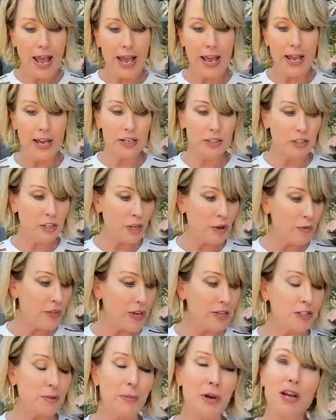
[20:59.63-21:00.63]
And so
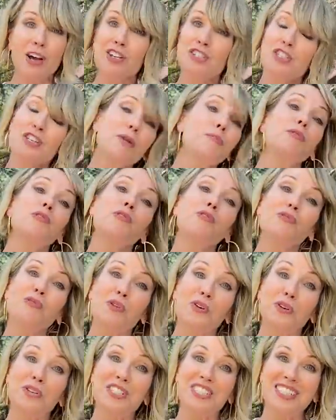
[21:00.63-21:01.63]
that's my ensemble
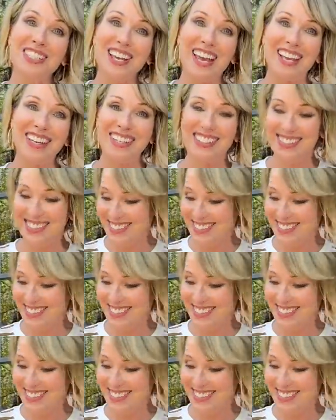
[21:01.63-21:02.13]
for today.